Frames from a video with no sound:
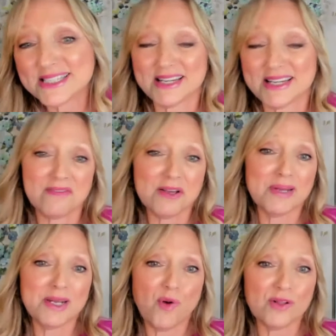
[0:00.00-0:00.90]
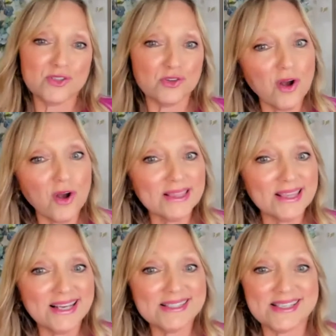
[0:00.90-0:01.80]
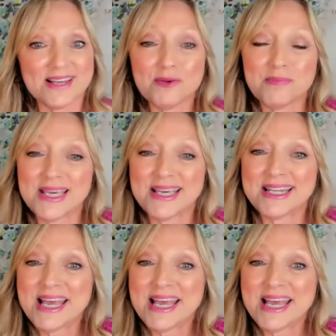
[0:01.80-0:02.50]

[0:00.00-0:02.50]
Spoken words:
everybody wants to write things that are mean,